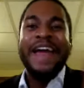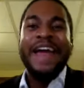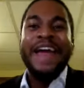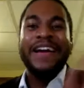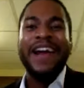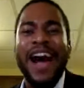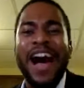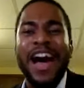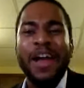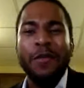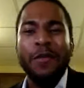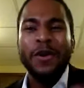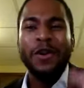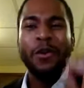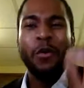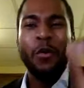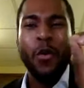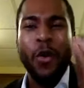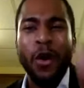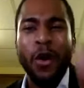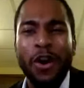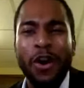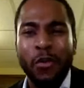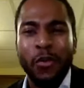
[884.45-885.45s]
God will
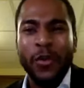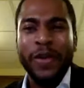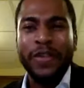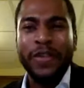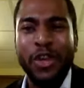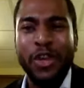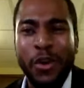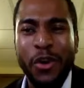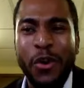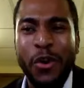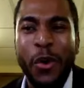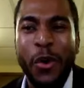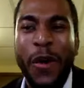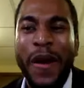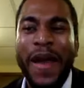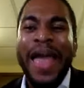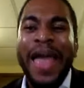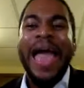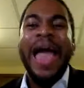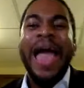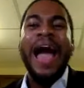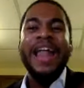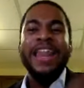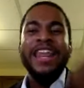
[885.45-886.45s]
work with you
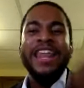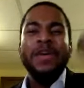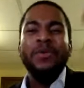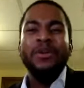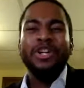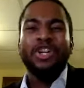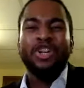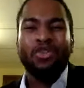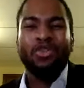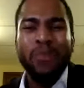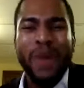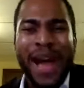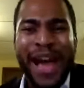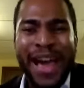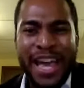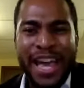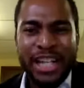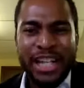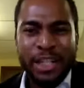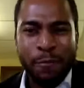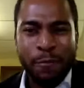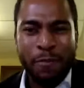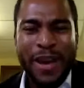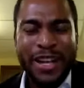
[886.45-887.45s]
and he will try
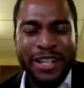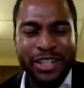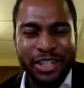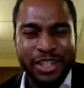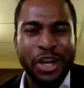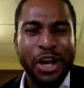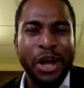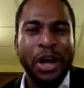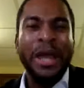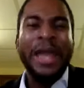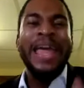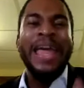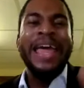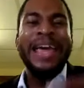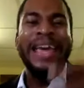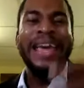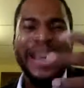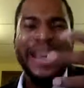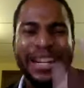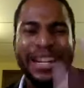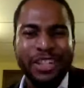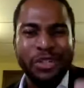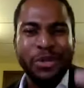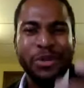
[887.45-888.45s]
his best to
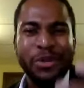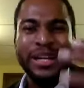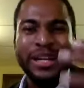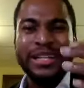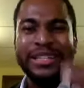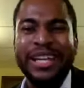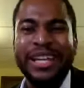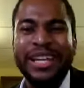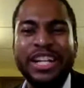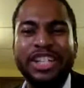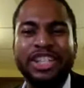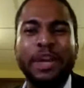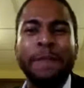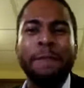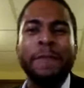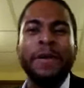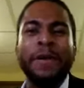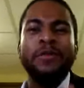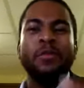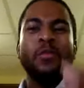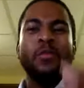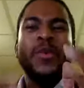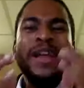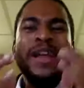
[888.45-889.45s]
get your attention.
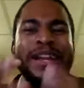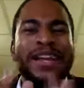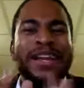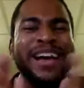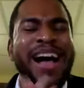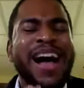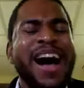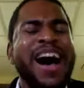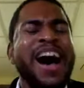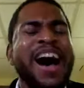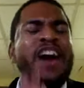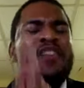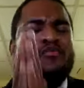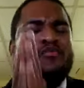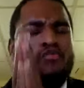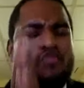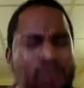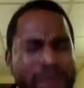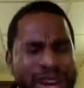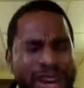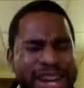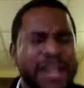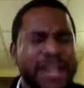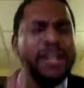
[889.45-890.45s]
But when God
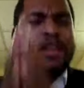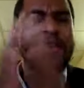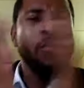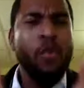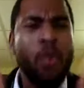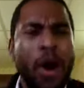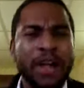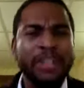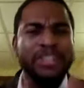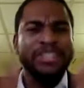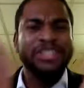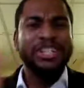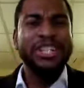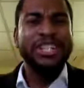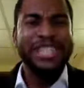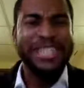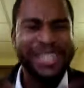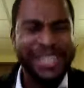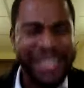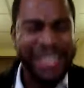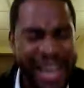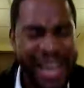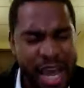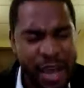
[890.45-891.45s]
really wants to
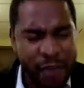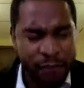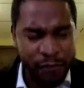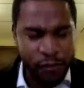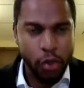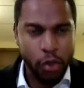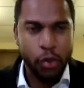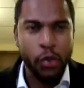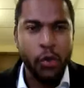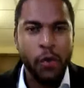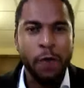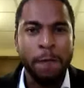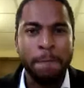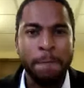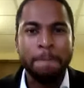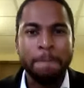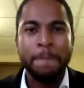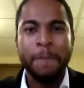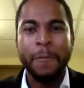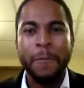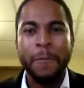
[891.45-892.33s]
save you,